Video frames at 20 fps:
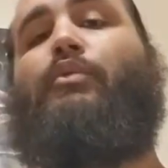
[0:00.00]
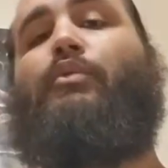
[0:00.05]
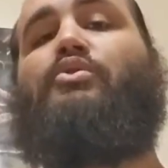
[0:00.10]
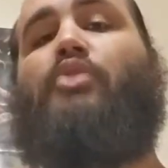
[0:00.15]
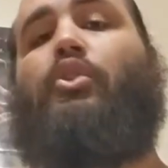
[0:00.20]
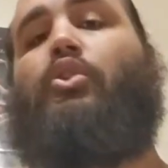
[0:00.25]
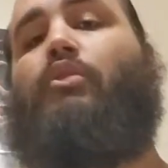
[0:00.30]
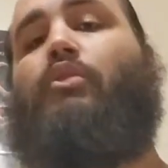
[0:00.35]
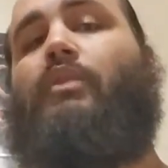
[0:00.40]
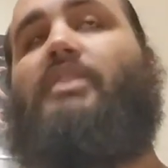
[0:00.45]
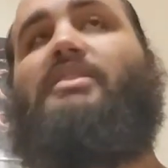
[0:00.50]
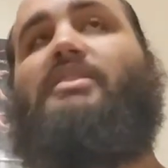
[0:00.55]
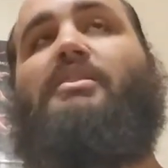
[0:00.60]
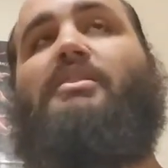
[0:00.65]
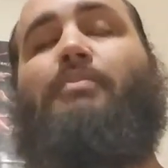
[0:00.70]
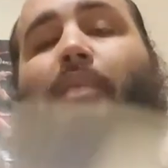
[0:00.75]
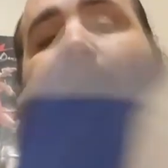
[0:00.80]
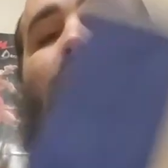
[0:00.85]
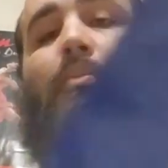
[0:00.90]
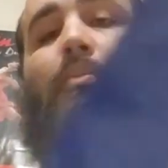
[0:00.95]
circle. It's
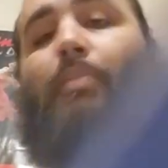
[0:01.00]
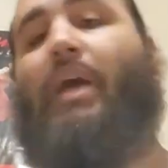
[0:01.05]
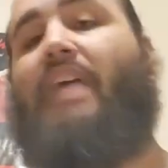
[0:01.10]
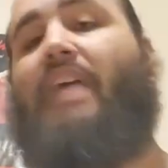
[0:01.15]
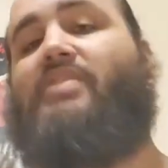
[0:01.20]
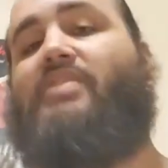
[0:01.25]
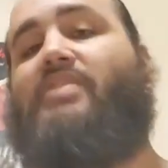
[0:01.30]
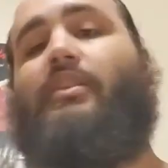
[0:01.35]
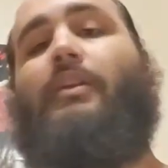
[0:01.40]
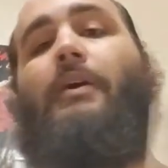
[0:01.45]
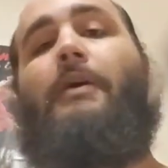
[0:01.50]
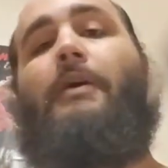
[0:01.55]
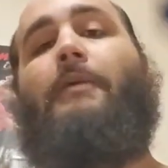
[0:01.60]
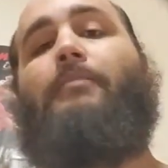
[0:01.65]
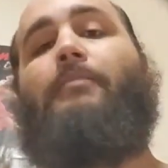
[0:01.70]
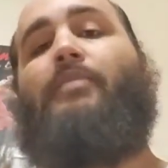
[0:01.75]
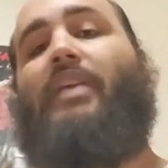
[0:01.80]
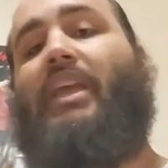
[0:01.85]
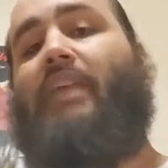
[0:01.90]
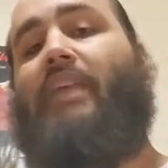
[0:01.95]
about compassion.
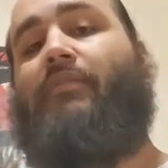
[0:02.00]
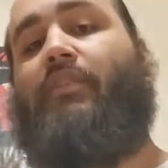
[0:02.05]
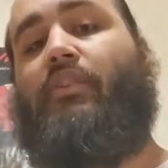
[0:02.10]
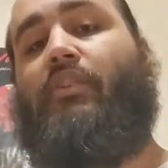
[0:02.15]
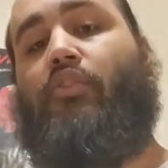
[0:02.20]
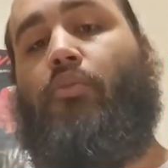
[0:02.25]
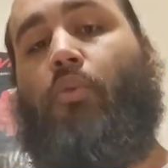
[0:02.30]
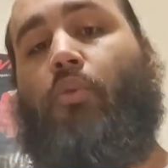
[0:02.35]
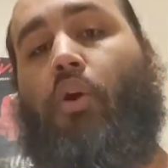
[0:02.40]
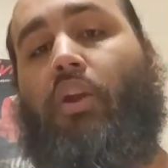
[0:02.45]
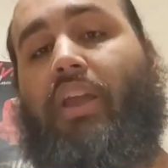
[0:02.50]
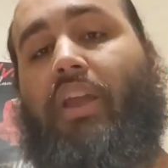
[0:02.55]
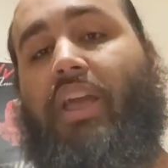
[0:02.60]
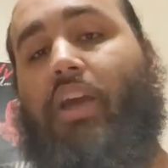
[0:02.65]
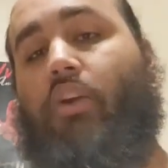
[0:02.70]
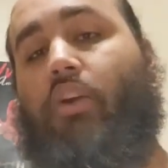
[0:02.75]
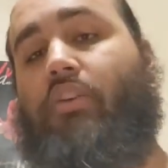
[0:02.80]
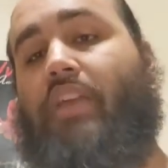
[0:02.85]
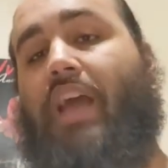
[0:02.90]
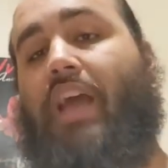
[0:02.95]
Even through all the
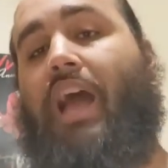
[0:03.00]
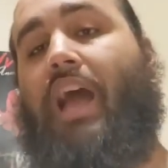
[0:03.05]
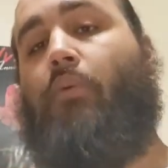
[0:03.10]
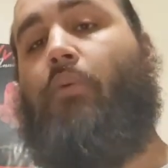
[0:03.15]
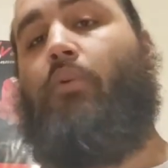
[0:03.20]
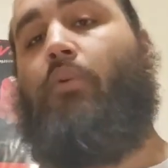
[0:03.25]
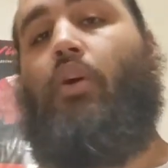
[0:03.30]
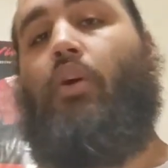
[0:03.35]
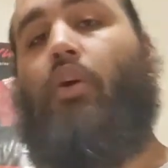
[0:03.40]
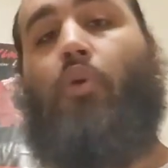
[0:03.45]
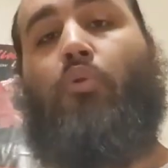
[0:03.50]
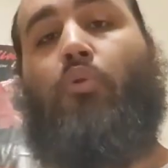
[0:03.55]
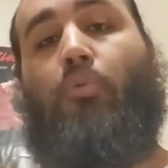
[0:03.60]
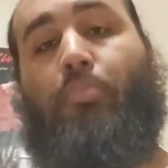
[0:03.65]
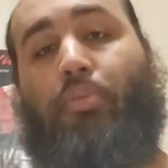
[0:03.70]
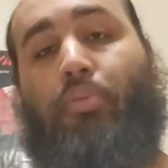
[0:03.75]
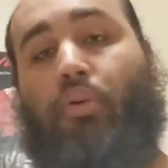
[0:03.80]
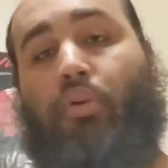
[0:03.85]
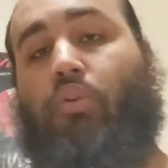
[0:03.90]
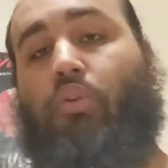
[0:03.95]
hell Yahweh will
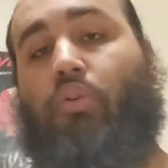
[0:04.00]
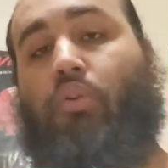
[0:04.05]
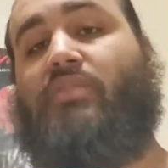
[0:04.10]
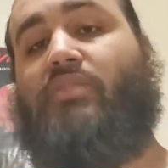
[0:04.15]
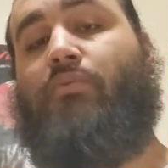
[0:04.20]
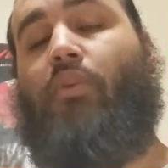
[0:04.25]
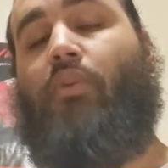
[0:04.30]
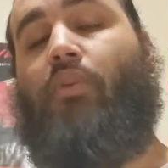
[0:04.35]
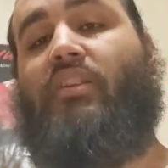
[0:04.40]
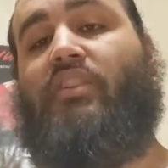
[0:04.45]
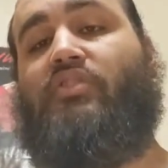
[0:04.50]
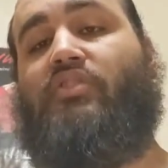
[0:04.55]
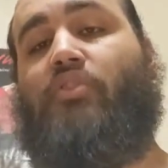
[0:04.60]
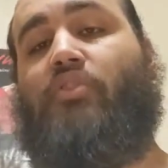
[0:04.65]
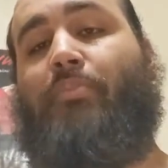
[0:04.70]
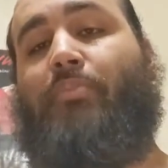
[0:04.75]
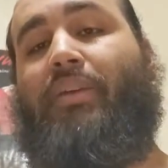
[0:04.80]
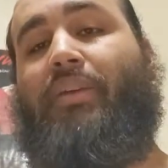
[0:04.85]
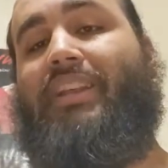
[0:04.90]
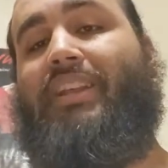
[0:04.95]
put on us for our
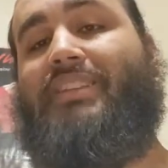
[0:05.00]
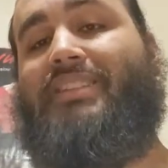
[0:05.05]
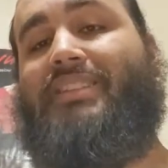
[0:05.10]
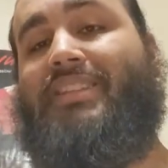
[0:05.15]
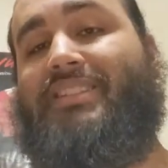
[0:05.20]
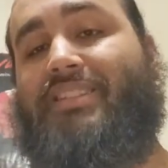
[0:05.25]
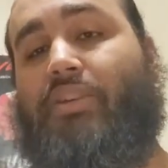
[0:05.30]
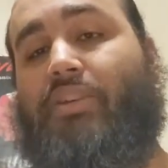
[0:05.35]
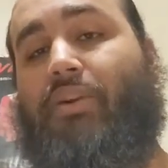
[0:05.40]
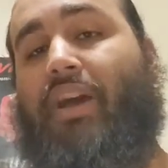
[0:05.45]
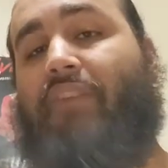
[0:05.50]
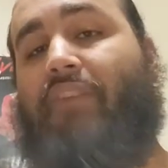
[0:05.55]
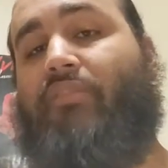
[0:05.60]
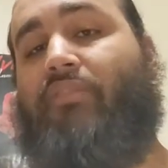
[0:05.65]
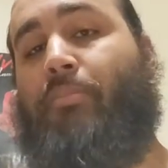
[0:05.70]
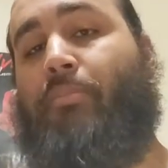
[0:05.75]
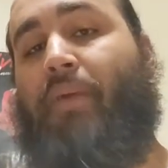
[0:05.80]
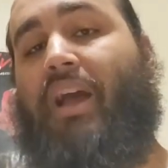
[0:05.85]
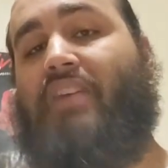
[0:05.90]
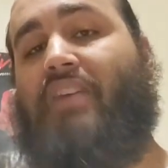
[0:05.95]
disobedience, he still has
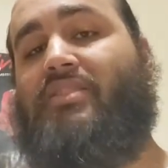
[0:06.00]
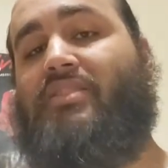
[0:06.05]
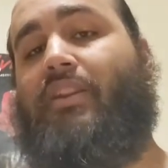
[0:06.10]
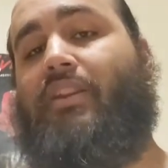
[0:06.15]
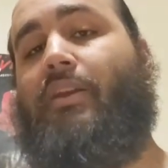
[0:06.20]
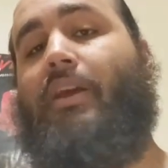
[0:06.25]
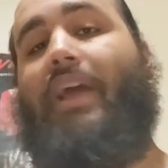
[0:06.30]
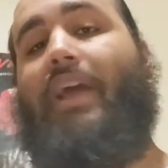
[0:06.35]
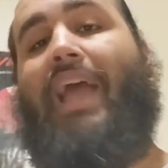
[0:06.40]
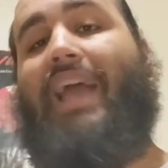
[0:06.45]
compassion,